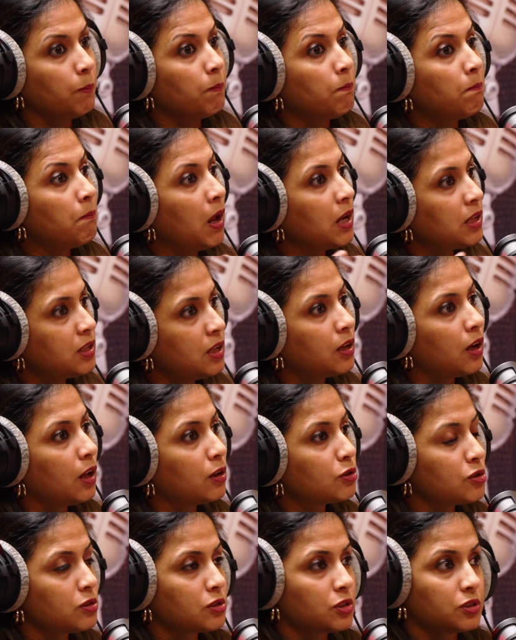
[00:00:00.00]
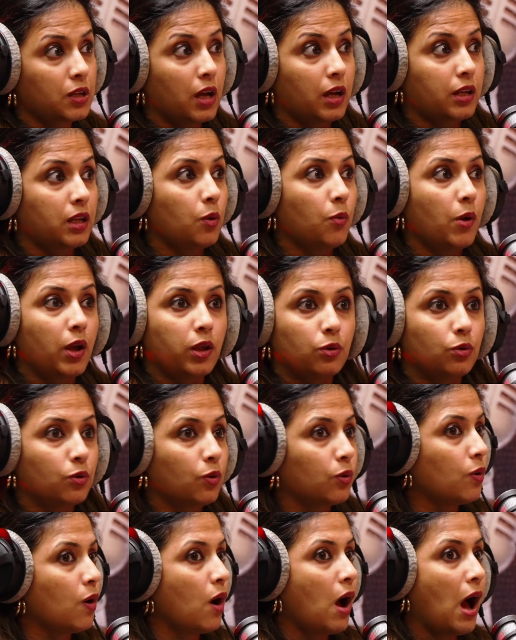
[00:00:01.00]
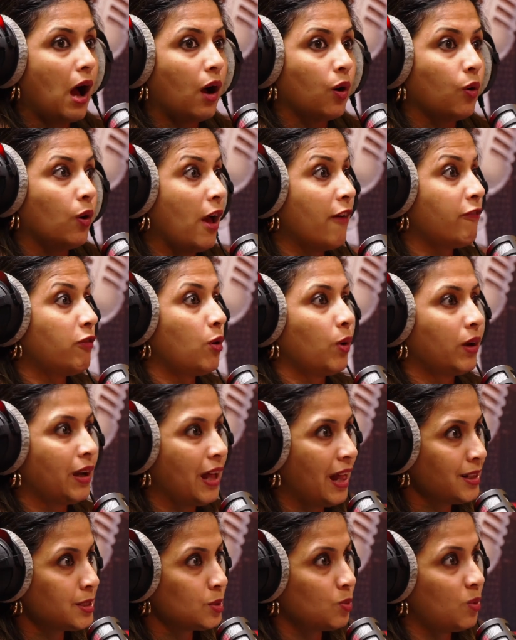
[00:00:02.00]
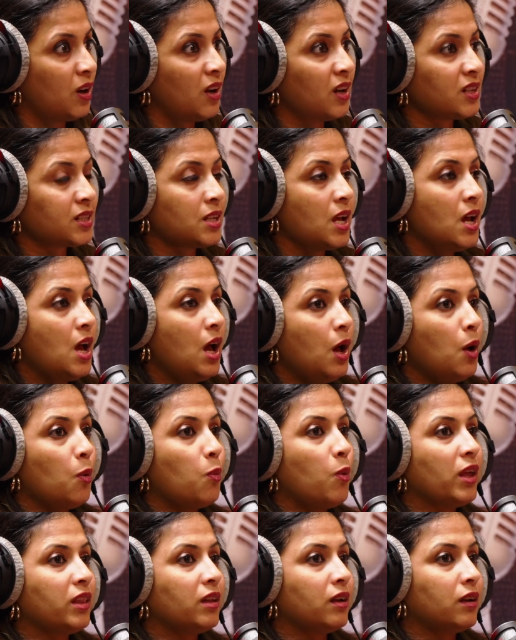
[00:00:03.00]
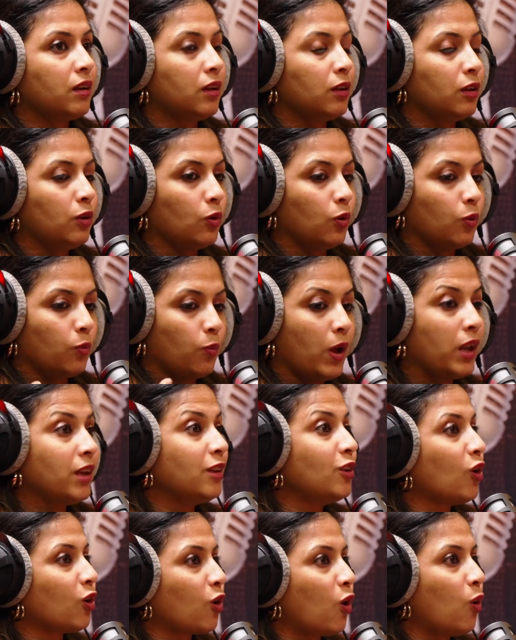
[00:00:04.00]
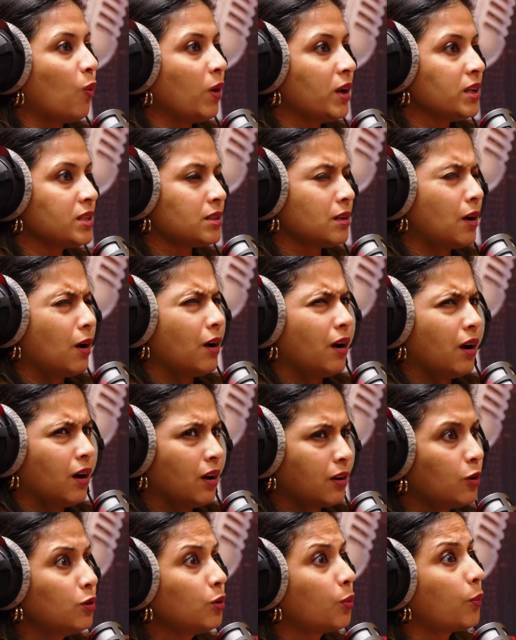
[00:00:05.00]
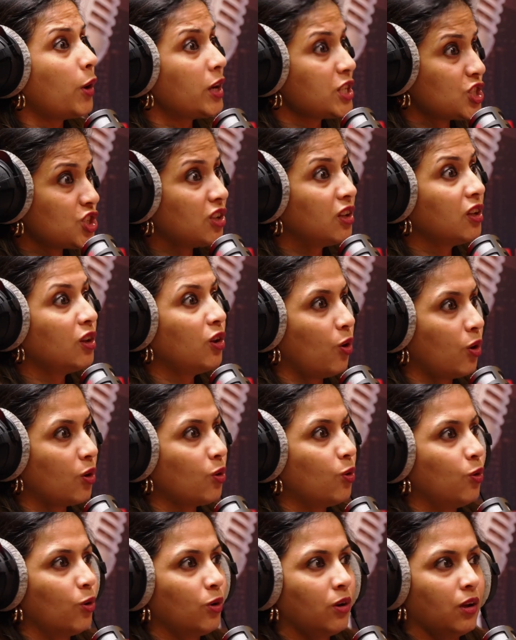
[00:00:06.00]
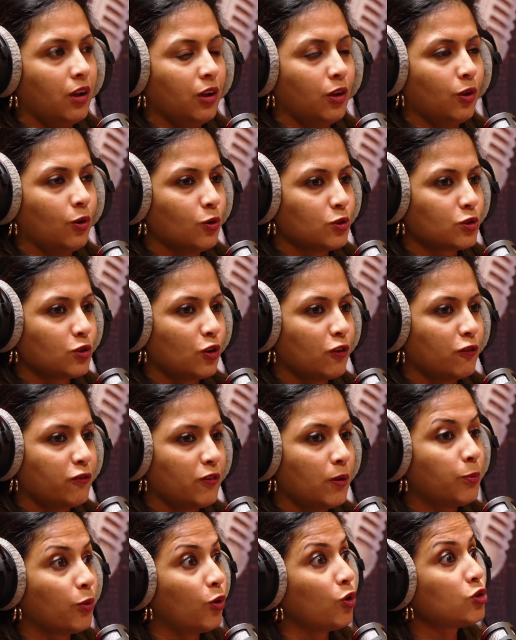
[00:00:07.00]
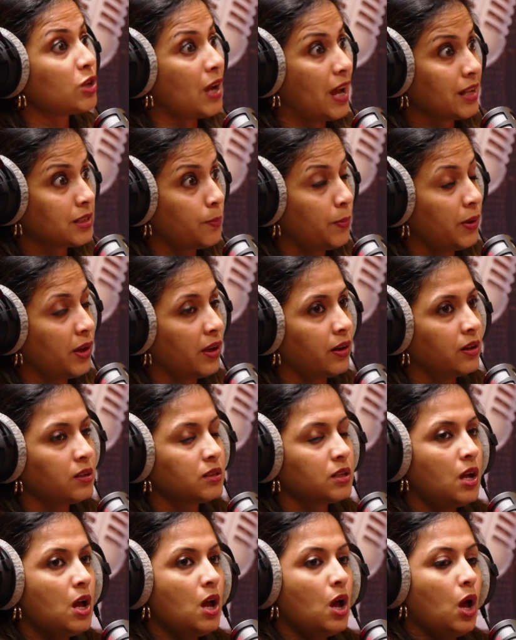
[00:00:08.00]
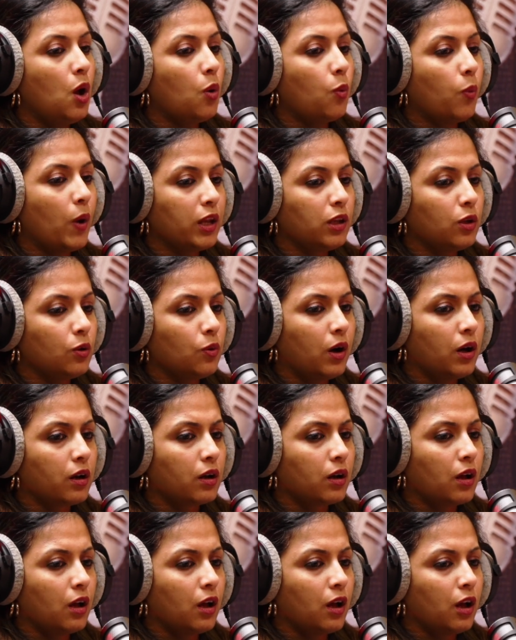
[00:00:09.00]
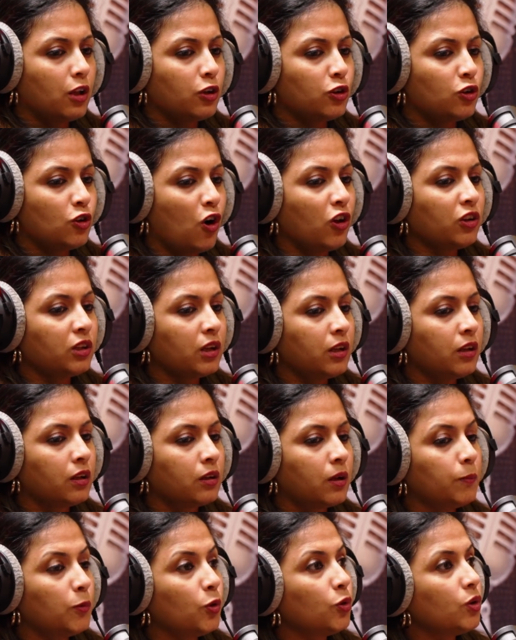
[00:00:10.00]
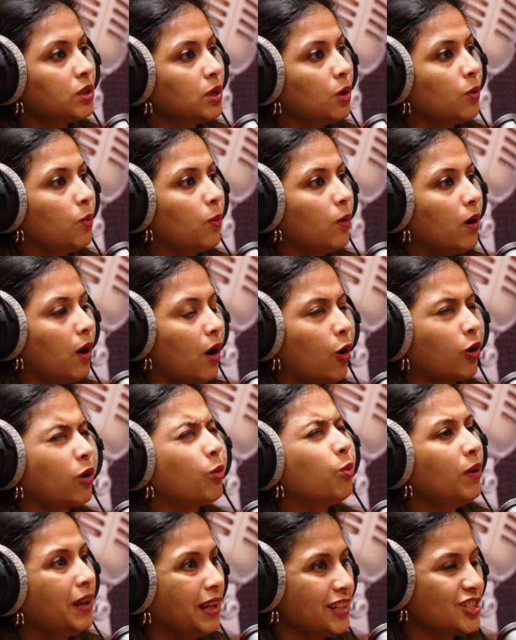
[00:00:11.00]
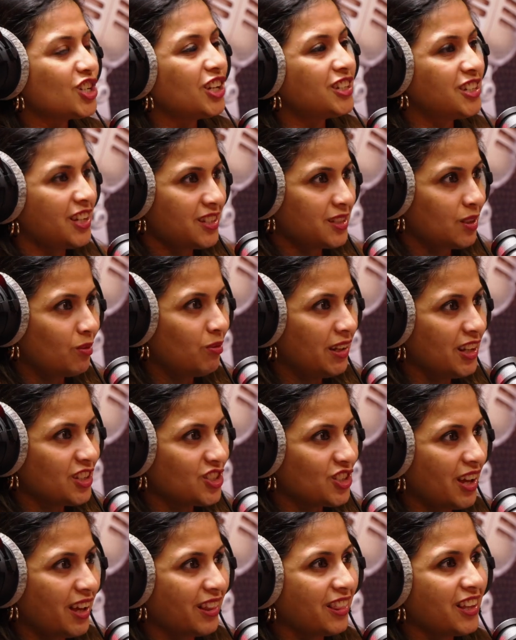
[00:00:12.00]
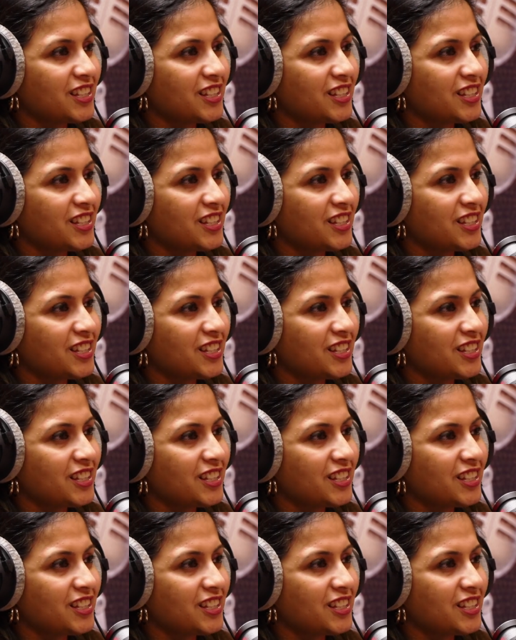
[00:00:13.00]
a multicultural society where you don't know how everyone else works, whether, when you're always questioning your own, sort of approach as a parent, when you are not in a community or a village. It takes a village, like